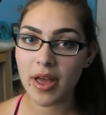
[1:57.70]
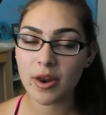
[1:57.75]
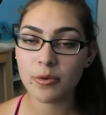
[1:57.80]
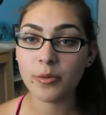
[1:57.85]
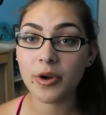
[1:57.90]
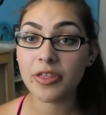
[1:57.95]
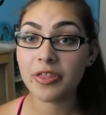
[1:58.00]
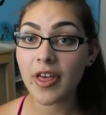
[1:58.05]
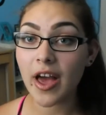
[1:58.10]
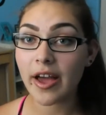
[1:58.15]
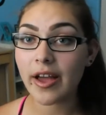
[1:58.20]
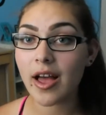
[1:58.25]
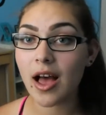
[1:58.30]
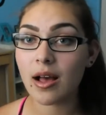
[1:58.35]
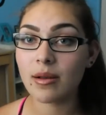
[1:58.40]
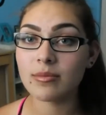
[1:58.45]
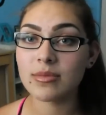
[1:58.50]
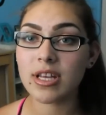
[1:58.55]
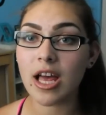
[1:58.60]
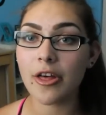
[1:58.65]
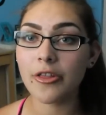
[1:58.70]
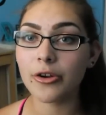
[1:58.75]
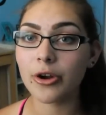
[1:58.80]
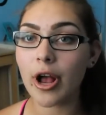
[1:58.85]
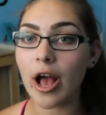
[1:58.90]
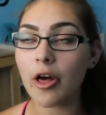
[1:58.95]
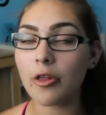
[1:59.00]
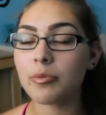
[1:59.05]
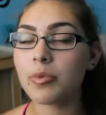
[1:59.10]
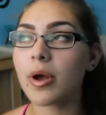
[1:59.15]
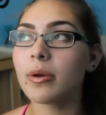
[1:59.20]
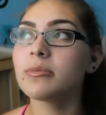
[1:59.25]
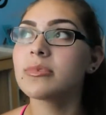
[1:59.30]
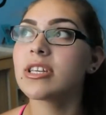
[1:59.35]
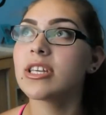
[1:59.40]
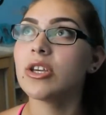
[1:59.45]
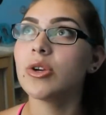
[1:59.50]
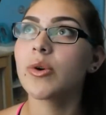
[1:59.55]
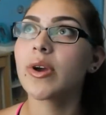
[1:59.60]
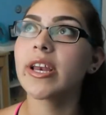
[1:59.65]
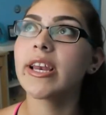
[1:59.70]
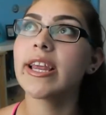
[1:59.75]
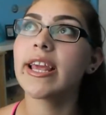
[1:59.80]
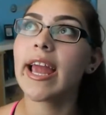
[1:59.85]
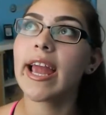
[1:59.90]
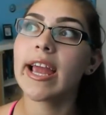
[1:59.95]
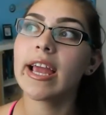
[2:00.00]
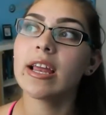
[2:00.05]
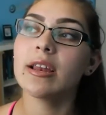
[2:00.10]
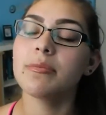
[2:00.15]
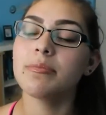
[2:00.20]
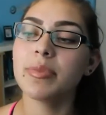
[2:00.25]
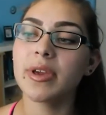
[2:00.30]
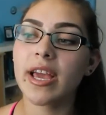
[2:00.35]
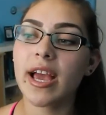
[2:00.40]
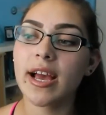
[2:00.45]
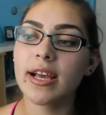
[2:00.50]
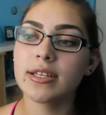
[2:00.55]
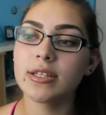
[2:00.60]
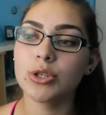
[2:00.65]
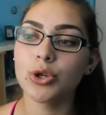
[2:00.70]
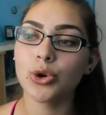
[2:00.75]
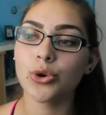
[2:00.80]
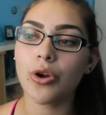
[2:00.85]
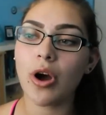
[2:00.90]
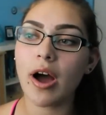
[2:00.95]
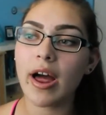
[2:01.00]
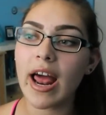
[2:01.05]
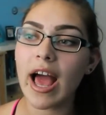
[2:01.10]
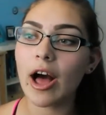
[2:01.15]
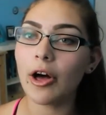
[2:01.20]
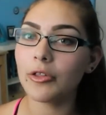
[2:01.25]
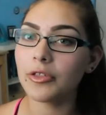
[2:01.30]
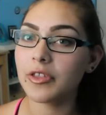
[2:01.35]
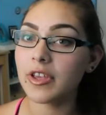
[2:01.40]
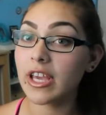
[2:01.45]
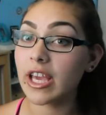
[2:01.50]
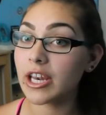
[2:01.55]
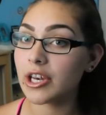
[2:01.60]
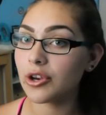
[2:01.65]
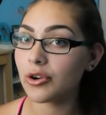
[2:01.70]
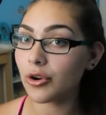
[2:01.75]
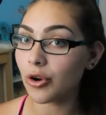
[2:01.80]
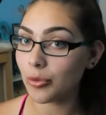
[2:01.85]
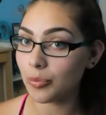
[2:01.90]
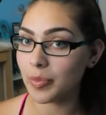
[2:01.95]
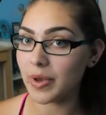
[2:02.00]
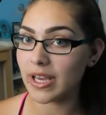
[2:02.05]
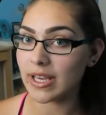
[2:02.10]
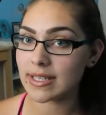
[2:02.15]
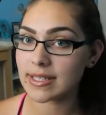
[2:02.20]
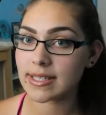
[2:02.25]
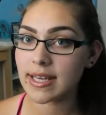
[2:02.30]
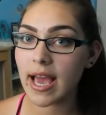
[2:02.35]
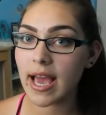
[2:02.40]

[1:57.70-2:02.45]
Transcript: and with that comes other health problems that you can gain because you're not healthy and you're obese.